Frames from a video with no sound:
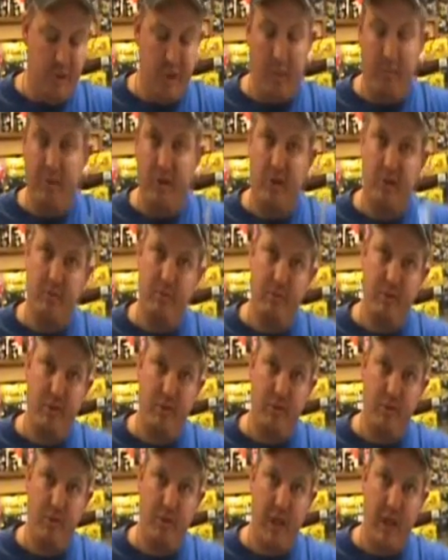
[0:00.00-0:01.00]
something
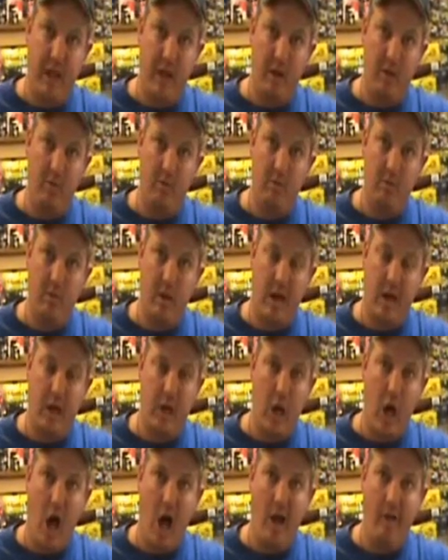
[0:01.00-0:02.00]
thin
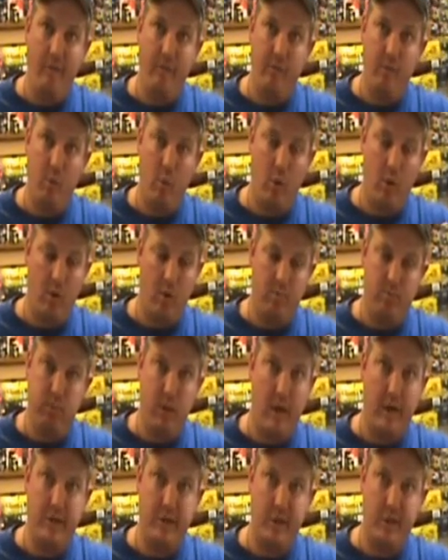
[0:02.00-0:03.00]
like a knife or
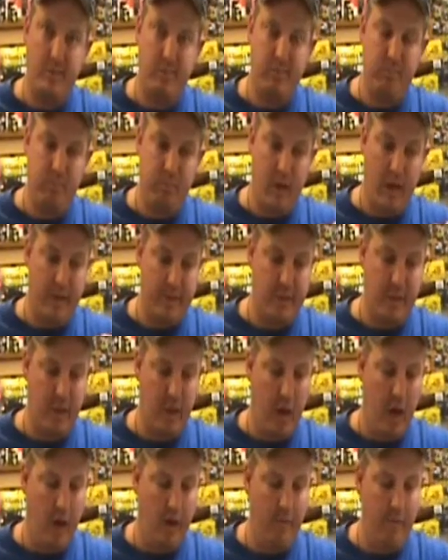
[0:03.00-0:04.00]

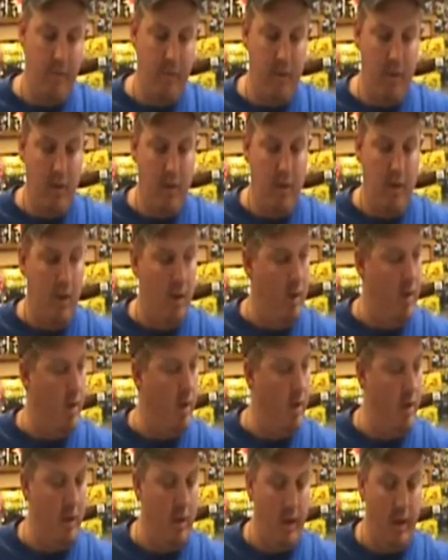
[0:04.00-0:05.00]
plastic knife,
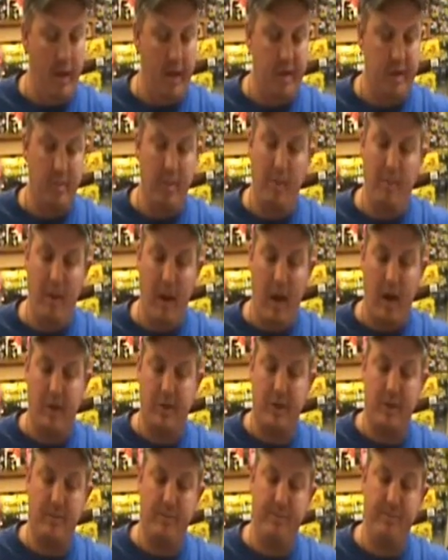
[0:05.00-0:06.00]
and some
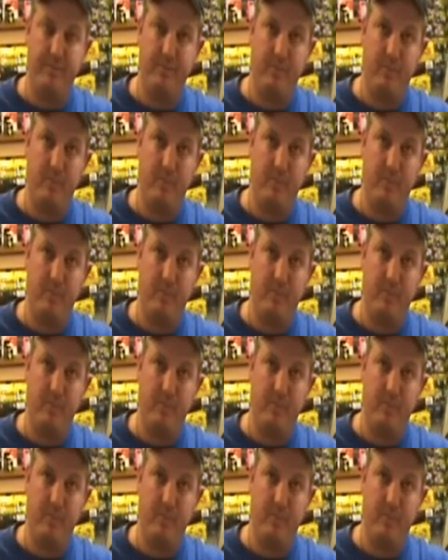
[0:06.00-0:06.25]
epoxy.